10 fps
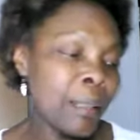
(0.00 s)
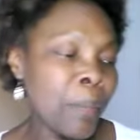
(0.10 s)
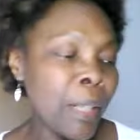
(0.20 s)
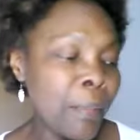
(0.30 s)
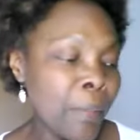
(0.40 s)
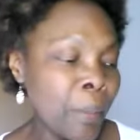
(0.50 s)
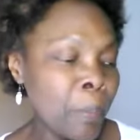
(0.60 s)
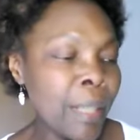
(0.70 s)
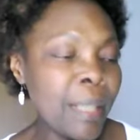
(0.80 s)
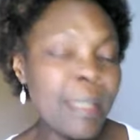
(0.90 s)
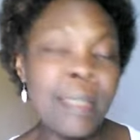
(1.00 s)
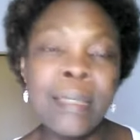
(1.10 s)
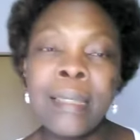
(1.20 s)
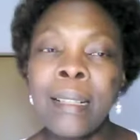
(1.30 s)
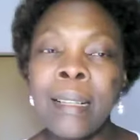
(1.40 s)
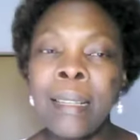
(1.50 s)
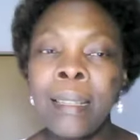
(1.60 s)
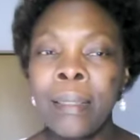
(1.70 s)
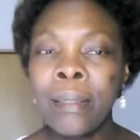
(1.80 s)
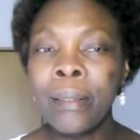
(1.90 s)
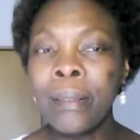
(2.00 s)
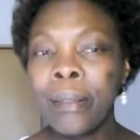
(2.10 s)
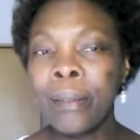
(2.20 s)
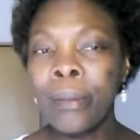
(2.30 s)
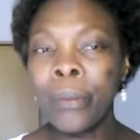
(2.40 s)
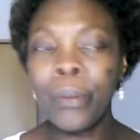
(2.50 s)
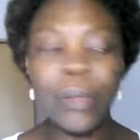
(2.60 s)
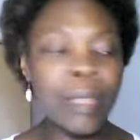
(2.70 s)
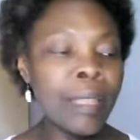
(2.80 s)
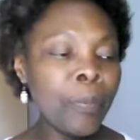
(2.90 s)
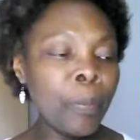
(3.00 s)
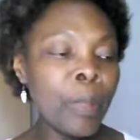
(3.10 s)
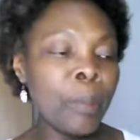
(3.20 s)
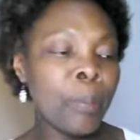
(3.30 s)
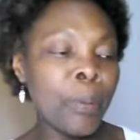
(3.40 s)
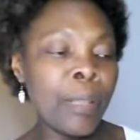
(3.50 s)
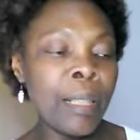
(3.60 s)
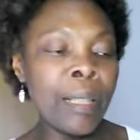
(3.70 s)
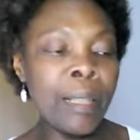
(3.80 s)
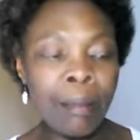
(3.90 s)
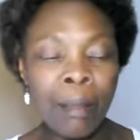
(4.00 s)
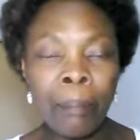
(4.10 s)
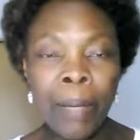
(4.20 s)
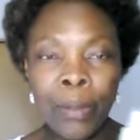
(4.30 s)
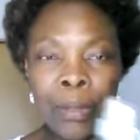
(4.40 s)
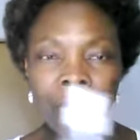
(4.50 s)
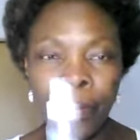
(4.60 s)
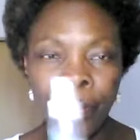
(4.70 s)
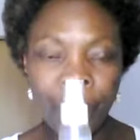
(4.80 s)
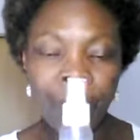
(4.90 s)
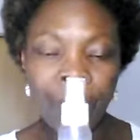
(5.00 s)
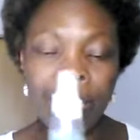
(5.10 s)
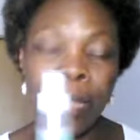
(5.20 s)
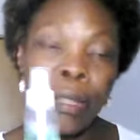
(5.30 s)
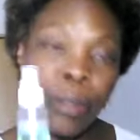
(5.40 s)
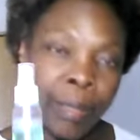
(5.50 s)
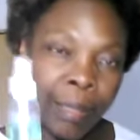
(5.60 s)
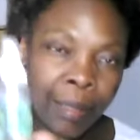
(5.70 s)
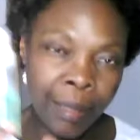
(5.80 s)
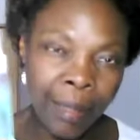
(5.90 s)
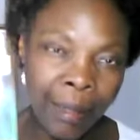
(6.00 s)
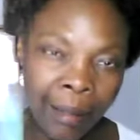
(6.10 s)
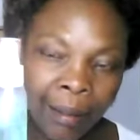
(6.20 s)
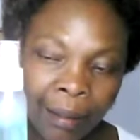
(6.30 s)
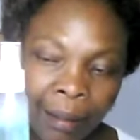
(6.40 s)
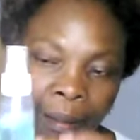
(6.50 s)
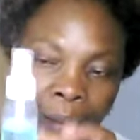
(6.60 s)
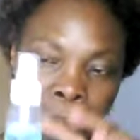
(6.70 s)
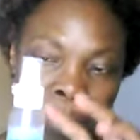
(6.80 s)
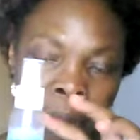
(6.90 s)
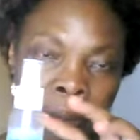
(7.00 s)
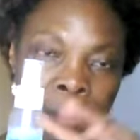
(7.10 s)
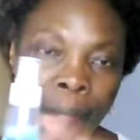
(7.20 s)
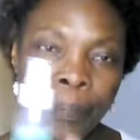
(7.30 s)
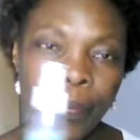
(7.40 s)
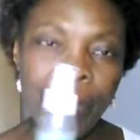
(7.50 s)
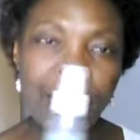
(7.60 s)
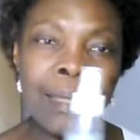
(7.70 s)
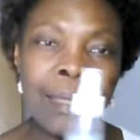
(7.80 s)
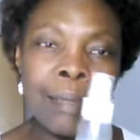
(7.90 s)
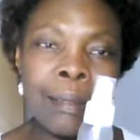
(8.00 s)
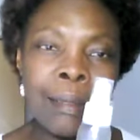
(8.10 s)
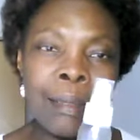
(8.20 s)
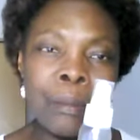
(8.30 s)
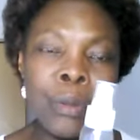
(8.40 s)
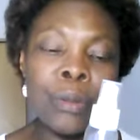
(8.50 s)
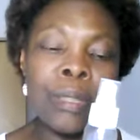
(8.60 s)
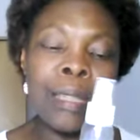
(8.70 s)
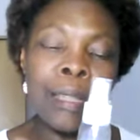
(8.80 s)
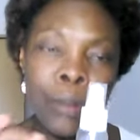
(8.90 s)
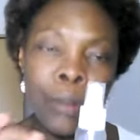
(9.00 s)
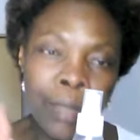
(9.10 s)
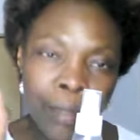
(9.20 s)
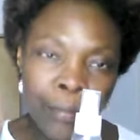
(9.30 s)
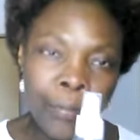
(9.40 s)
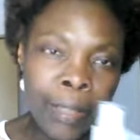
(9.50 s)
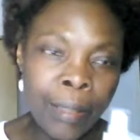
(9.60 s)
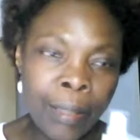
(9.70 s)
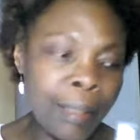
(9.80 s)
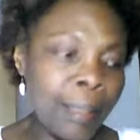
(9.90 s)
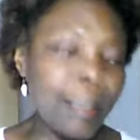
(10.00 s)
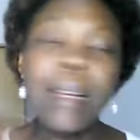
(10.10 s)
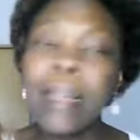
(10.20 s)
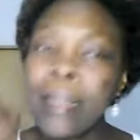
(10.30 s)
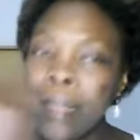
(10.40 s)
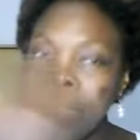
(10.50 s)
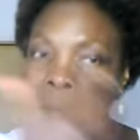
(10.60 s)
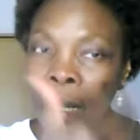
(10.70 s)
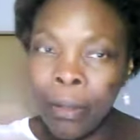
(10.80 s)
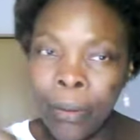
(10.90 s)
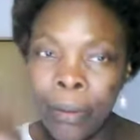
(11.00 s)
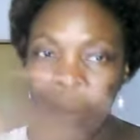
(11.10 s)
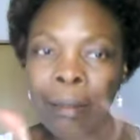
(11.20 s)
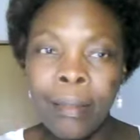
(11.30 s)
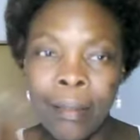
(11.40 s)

a private practice, I would give people a little amount of diluted care in a bottle and tell them to dilute it further and gargle